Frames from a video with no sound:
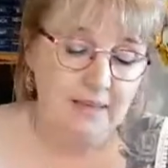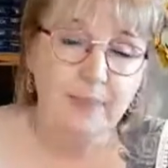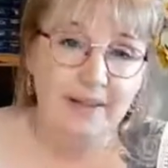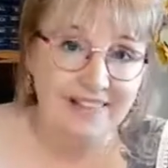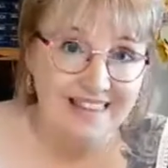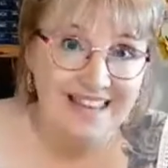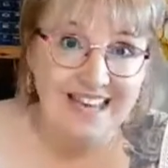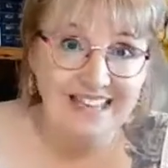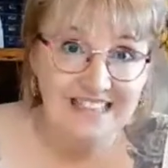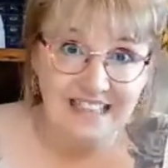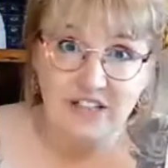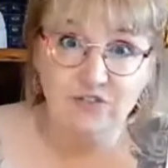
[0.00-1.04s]
But
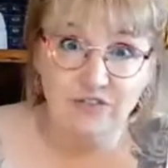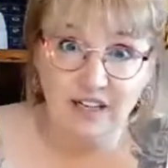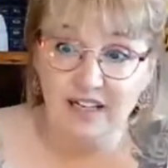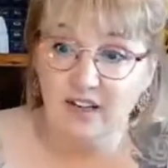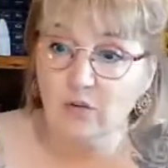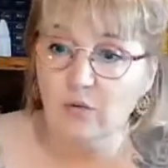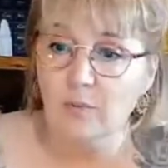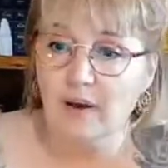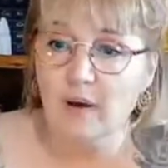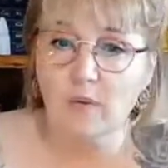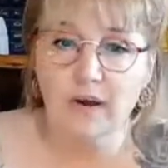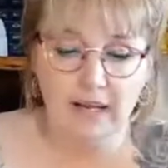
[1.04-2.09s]
this is really all
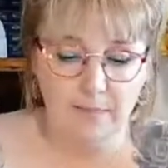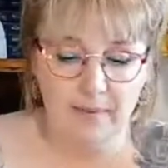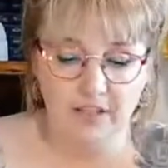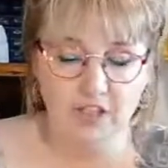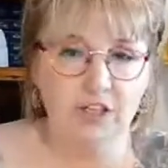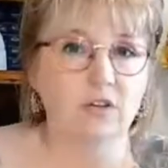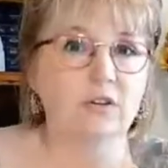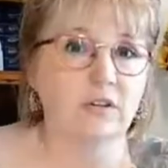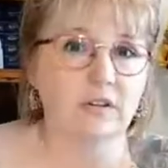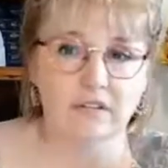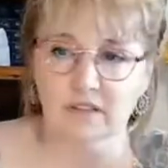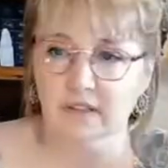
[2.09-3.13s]
about working magic,
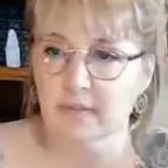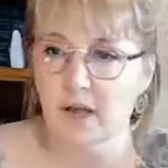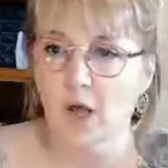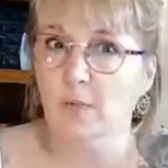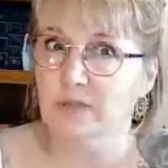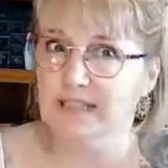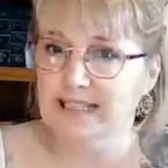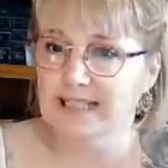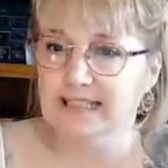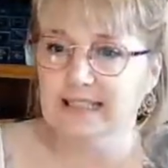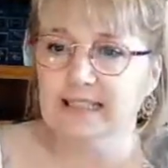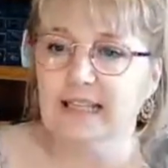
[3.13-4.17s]
although there are some herbal
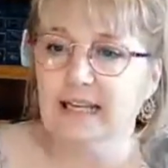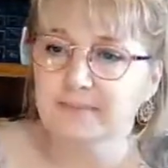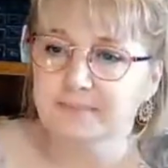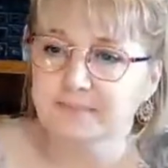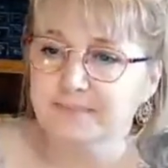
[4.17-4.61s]
teas in there.